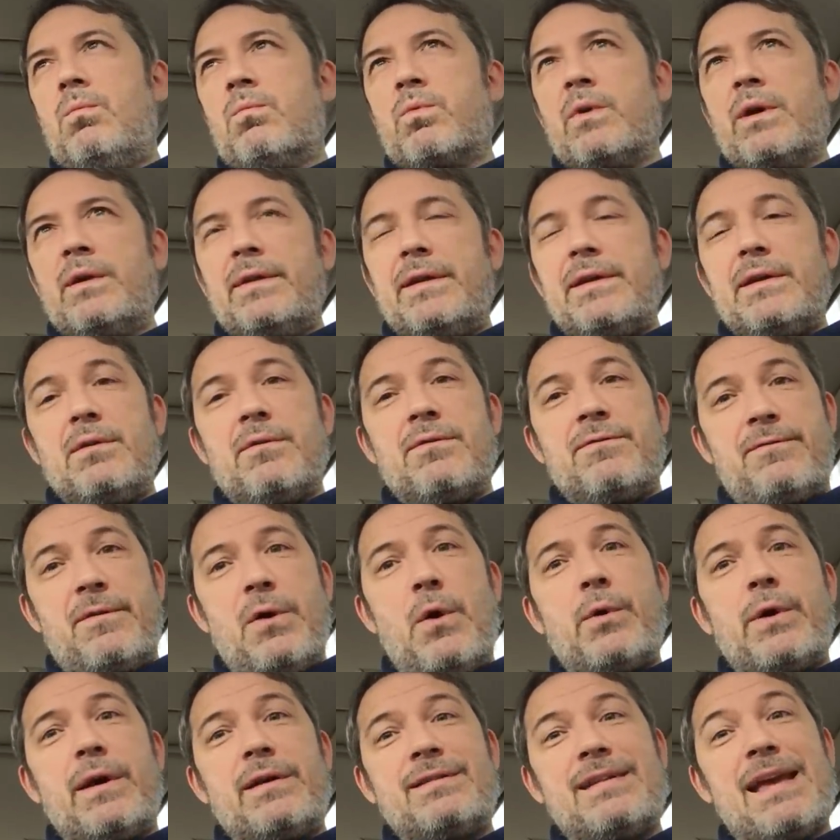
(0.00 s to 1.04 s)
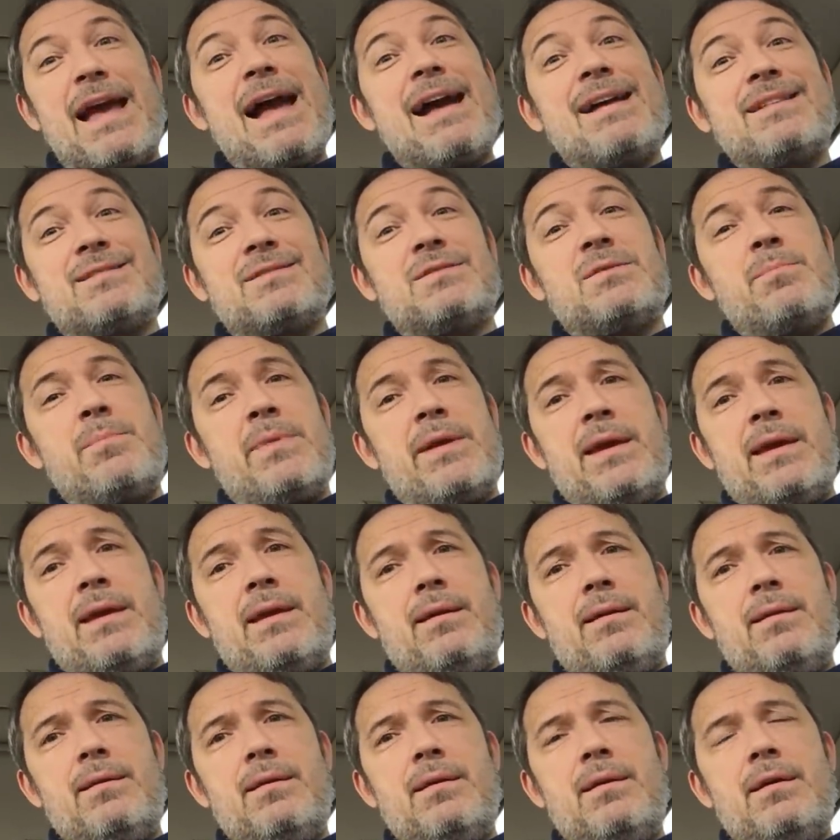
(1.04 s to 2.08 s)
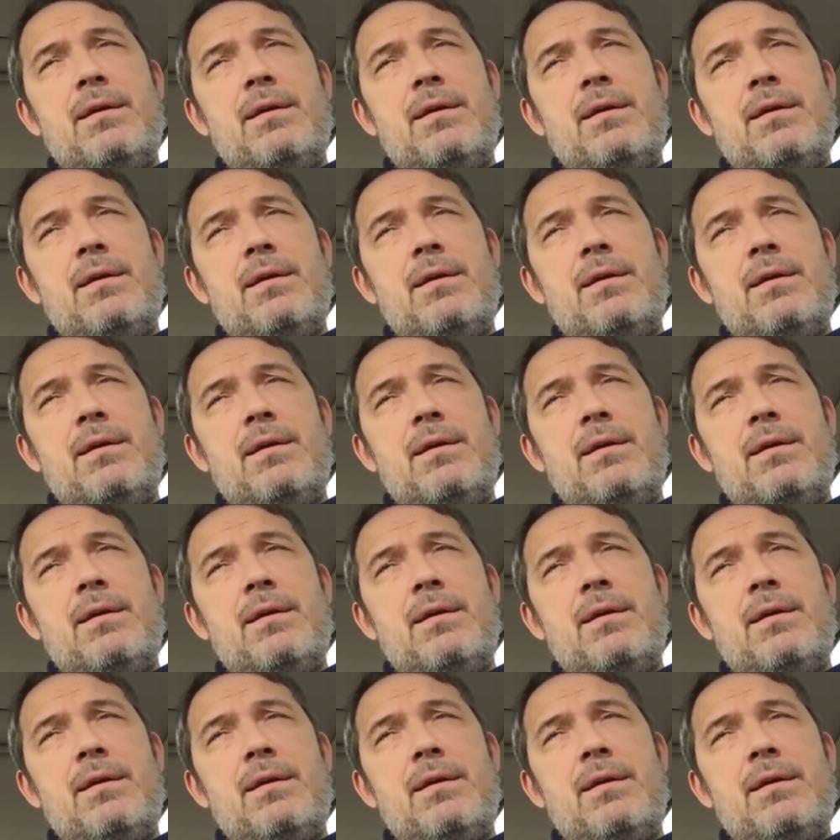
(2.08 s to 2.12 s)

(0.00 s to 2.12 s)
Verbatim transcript: really your focus has to be